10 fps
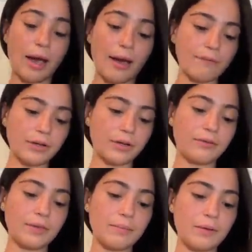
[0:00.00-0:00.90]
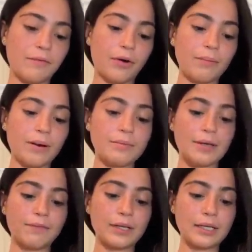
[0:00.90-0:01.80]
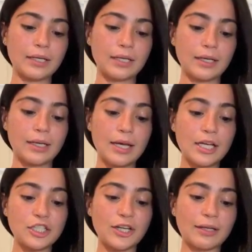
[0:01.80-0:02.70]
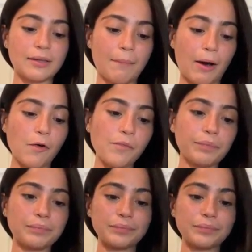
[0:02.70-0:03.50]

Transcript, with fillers: I haven't heard of them before, but I'm definitely gonna check them out.